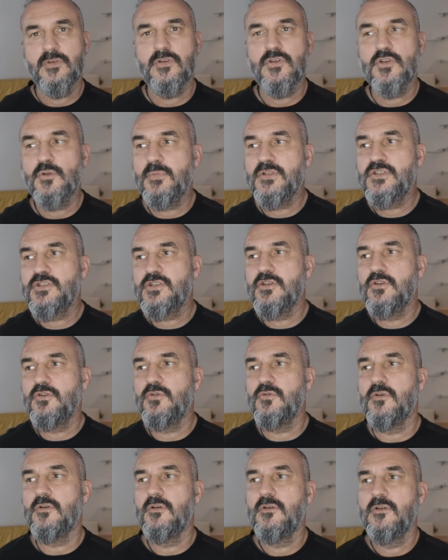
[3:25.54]
Number
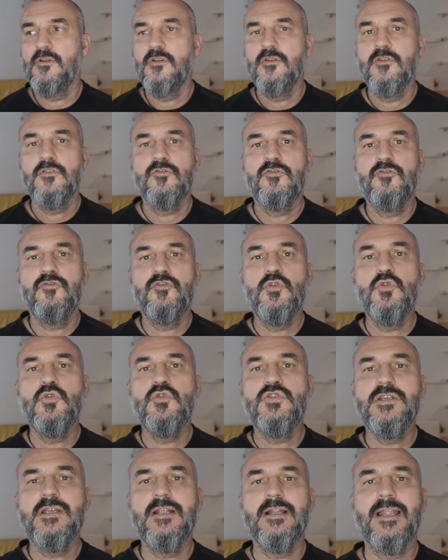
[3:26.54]
two,
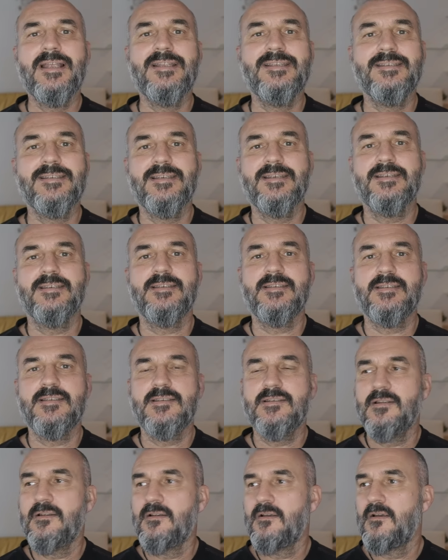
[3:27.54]
Fuji lenses.
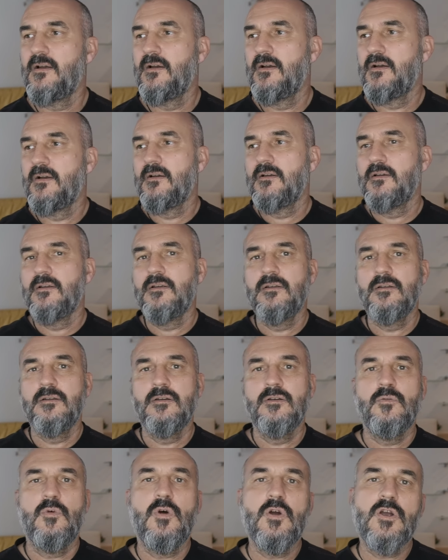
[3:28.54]

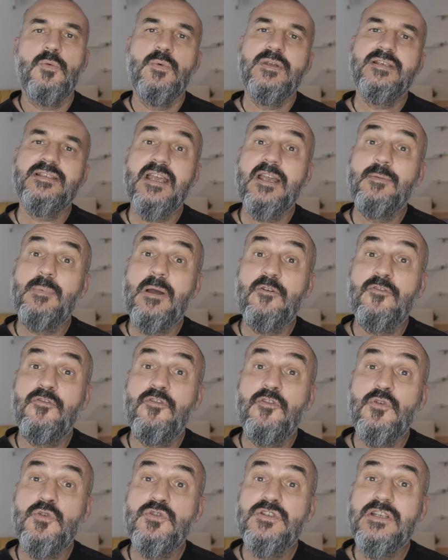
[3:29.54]
What can we say about
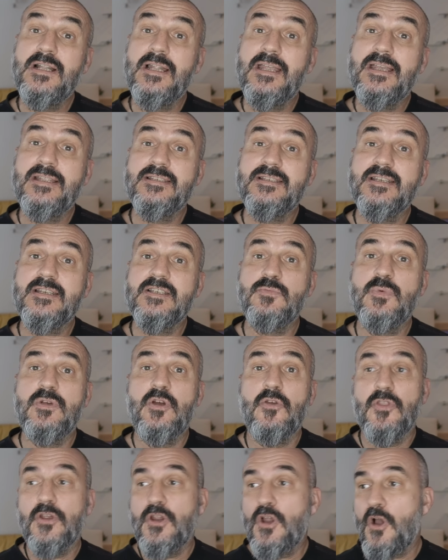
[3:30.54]
Fuji lenses? We've
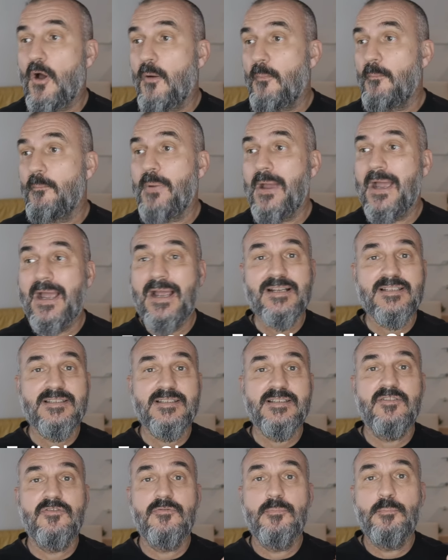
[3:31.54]
got the
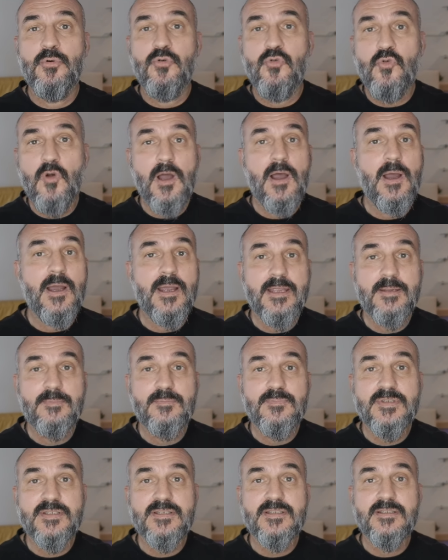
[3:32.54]
compact
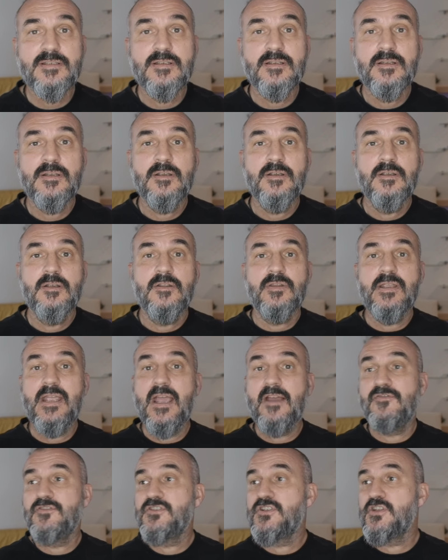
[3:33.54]
primes, the
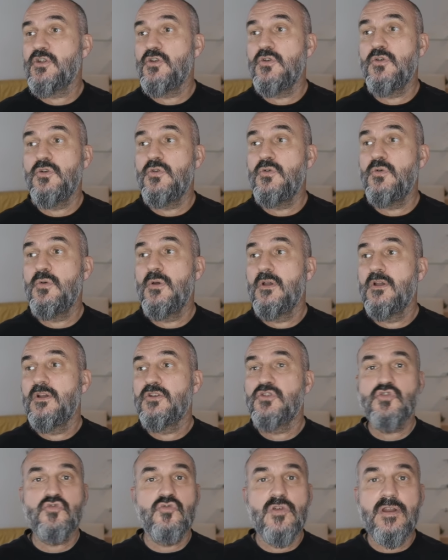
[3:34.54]
F2
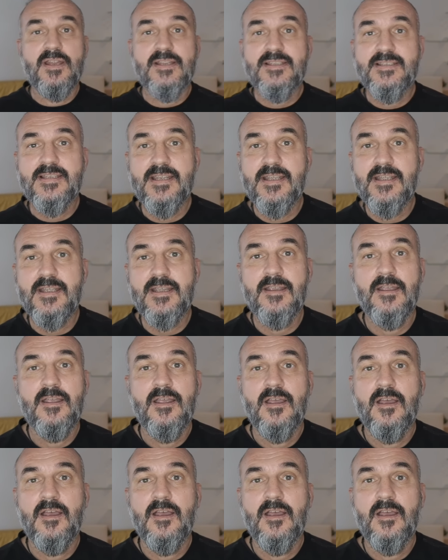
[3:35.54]
Trinity,